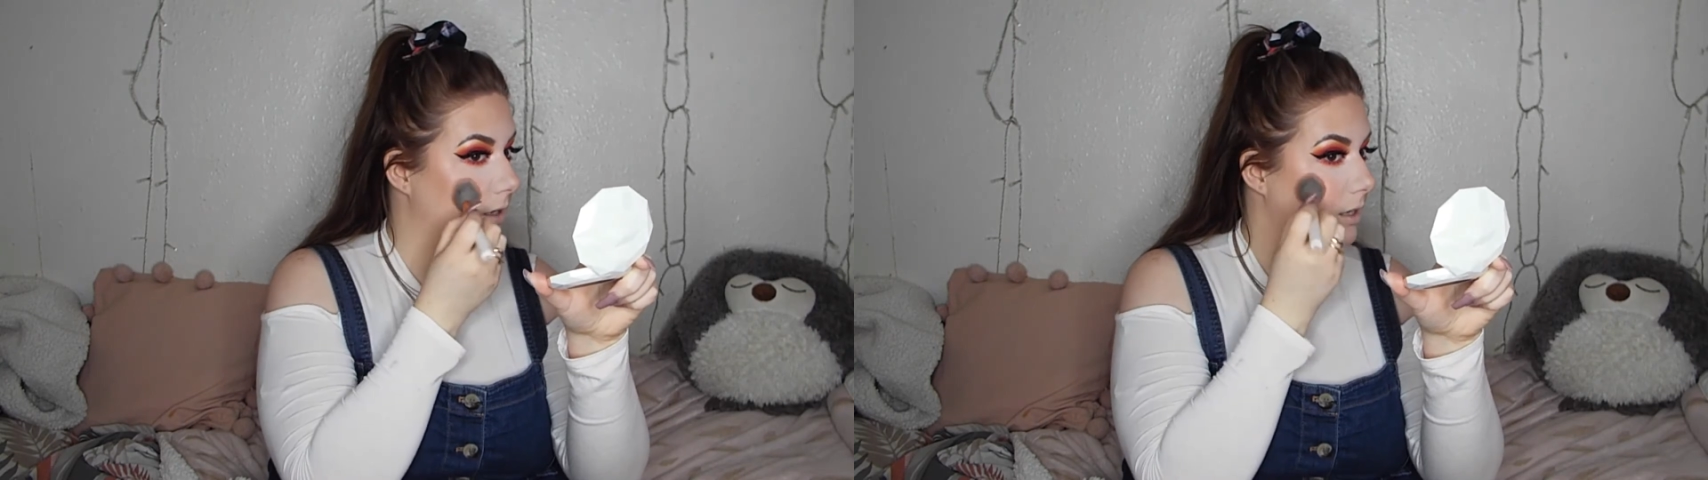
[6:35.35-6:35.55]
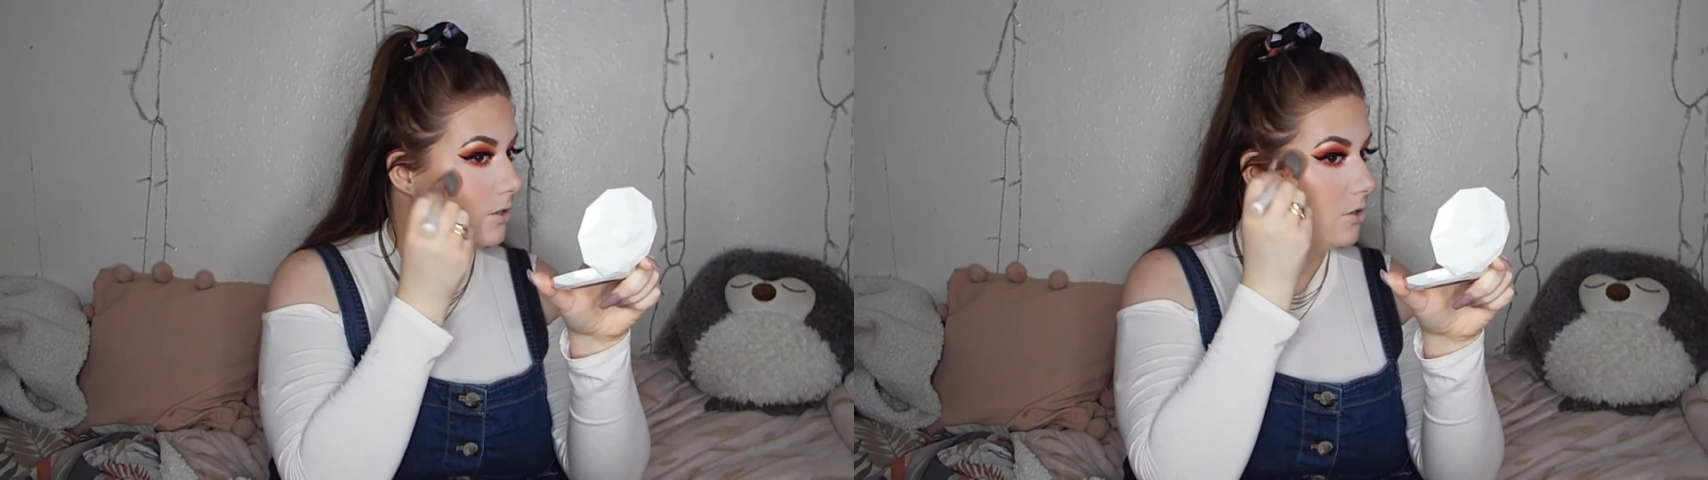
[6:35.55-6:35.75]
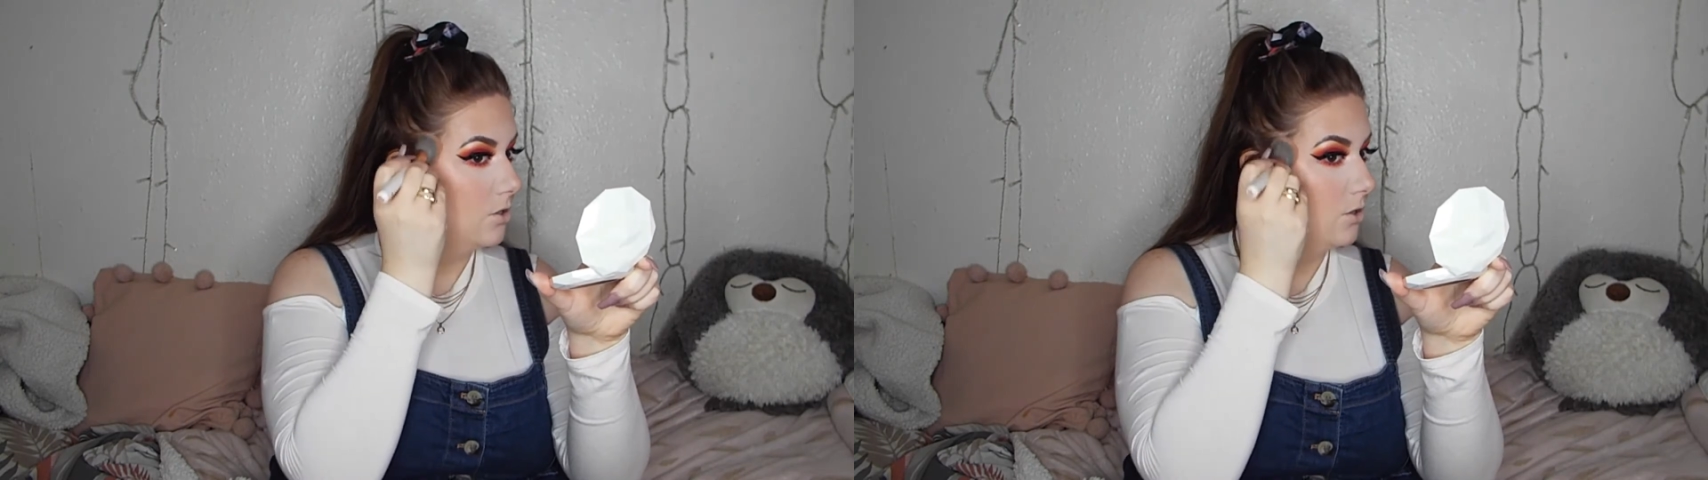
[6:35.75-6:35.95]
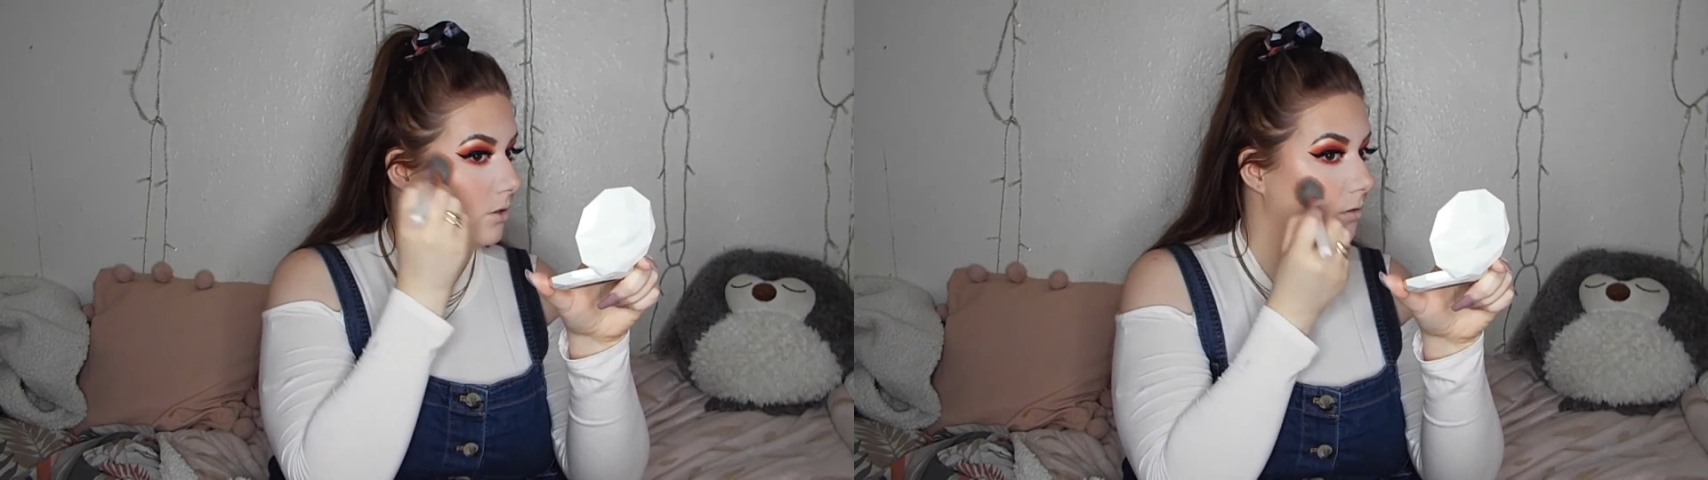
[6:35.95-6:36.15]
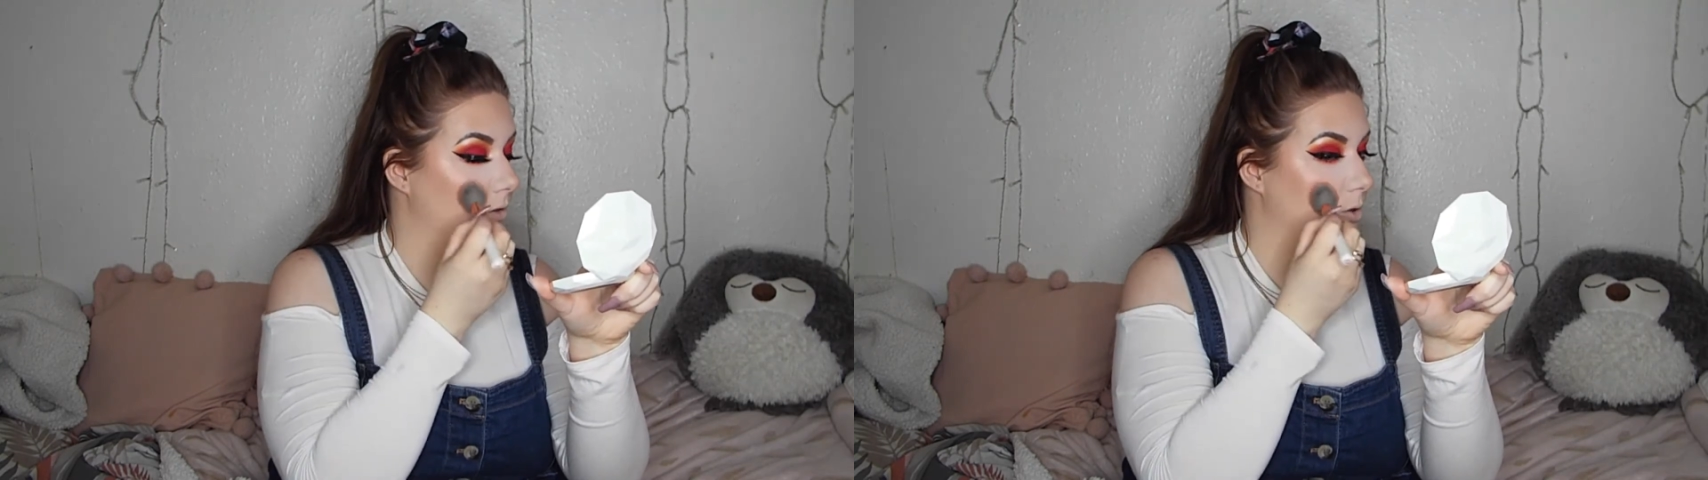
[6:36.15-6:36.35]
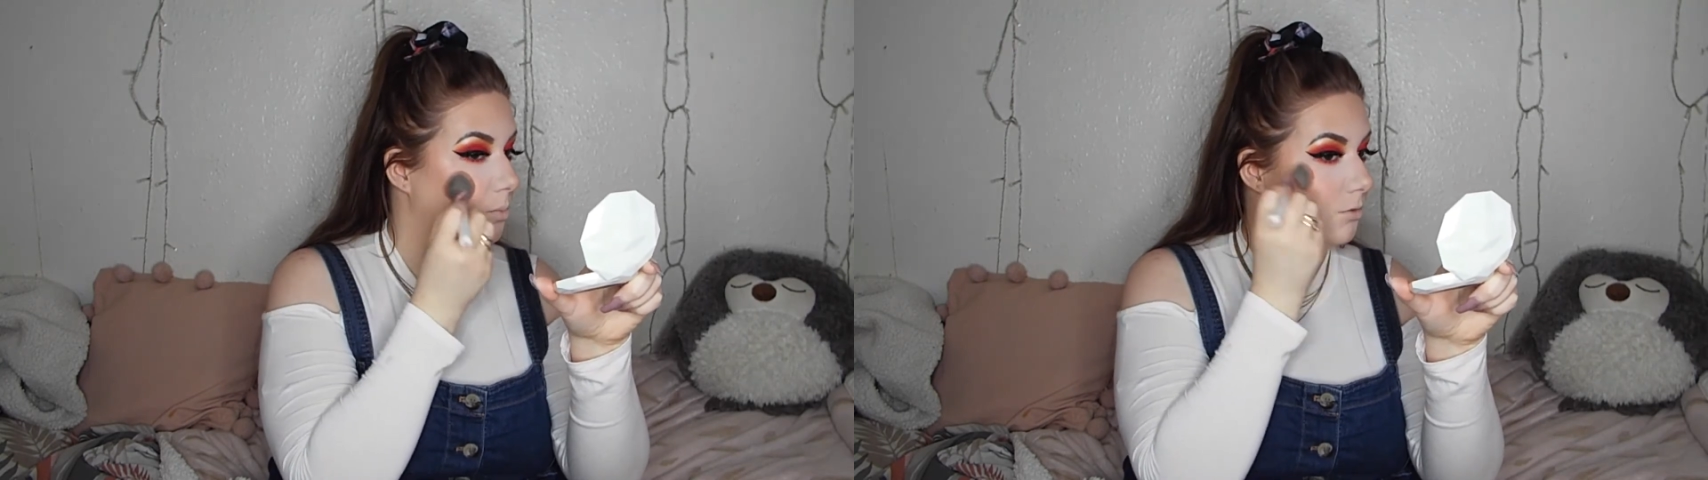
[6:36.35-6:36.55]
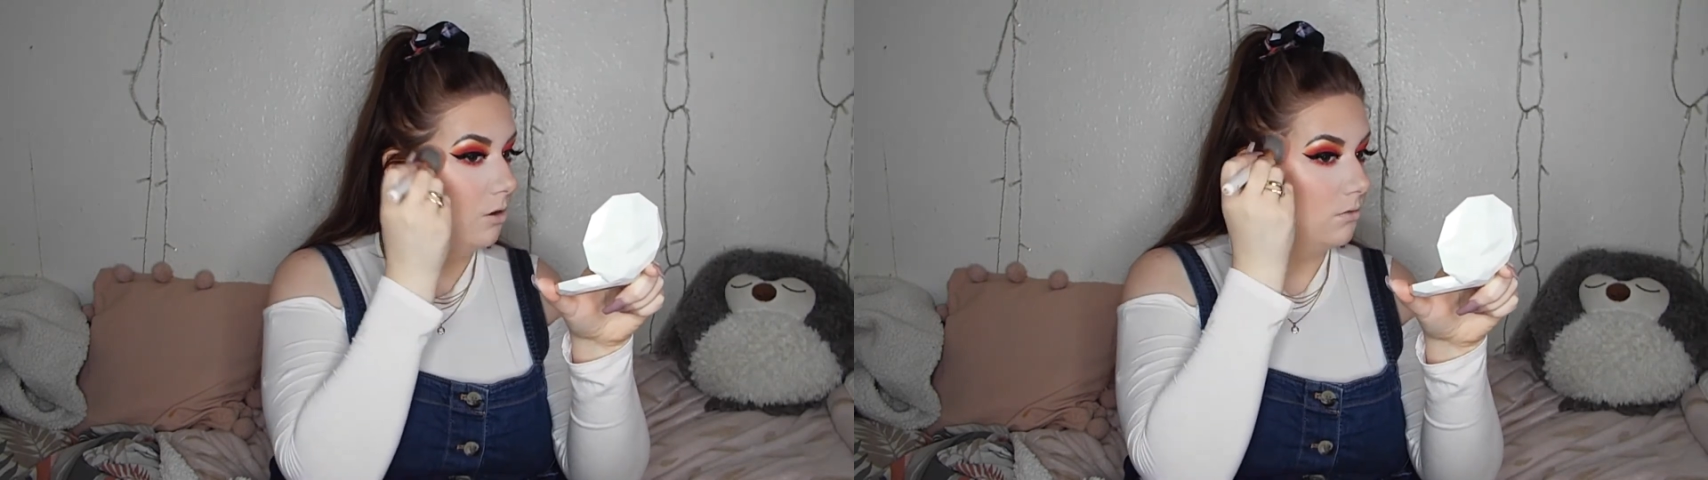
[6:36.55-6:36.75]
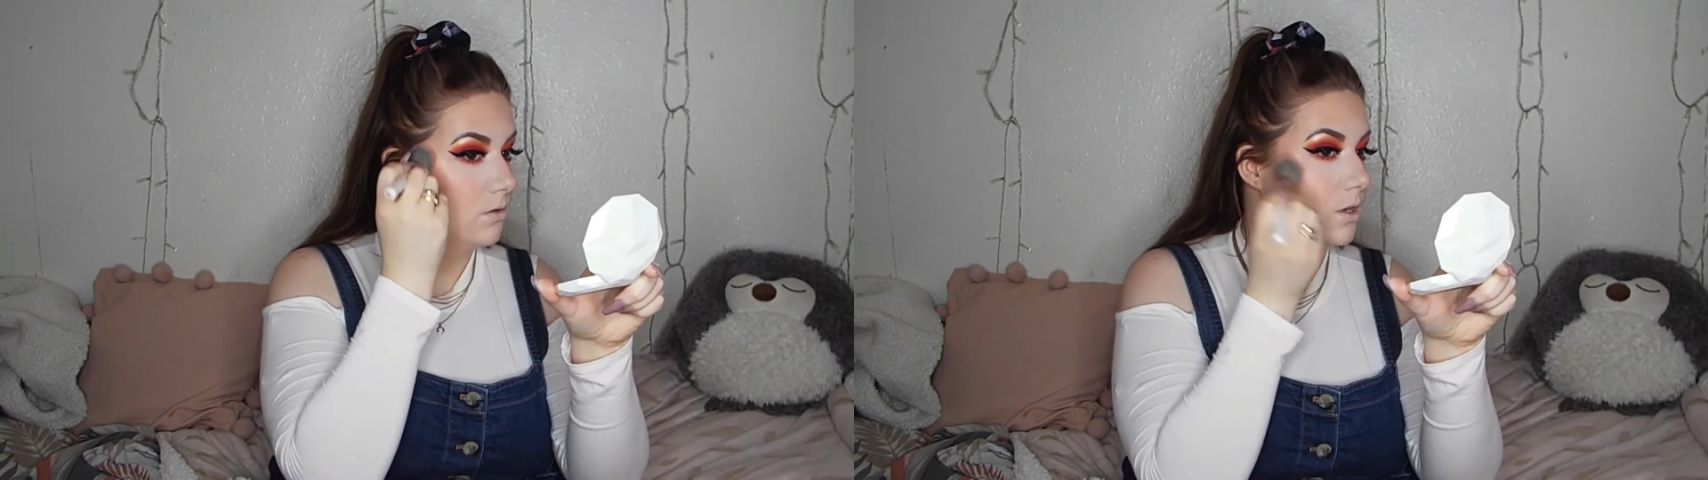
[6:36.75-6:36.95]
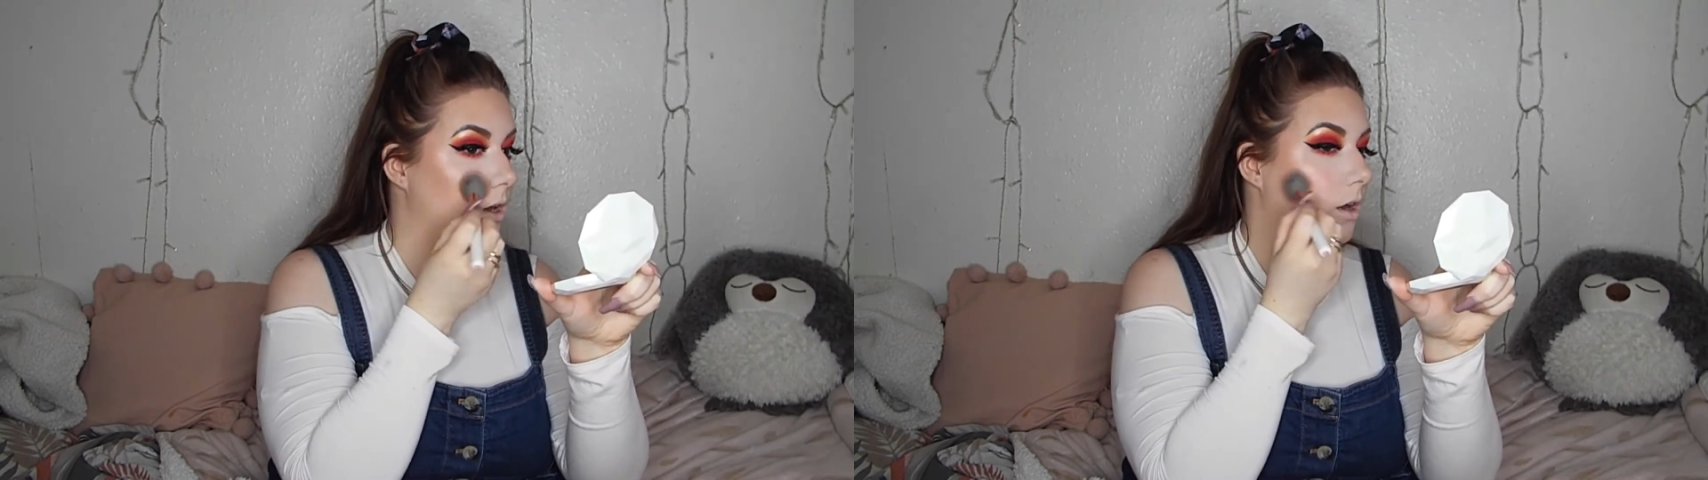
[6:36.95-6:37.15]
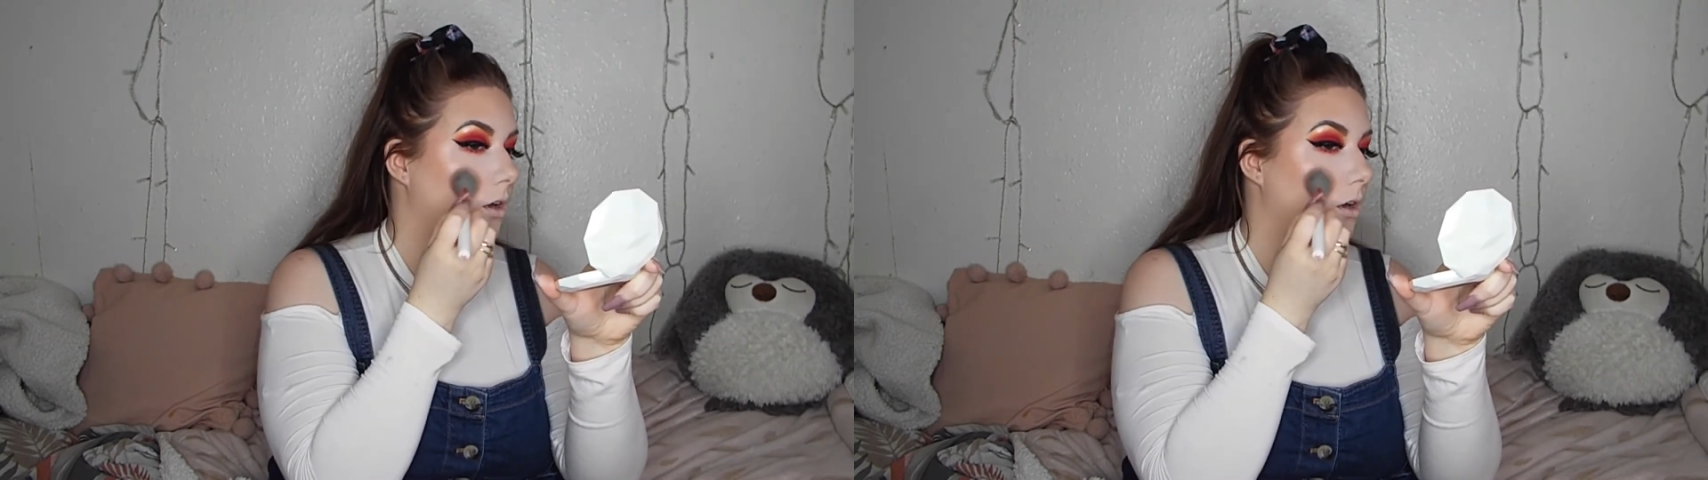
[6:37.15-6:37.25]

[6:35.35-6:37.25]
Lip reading: into the bronzer.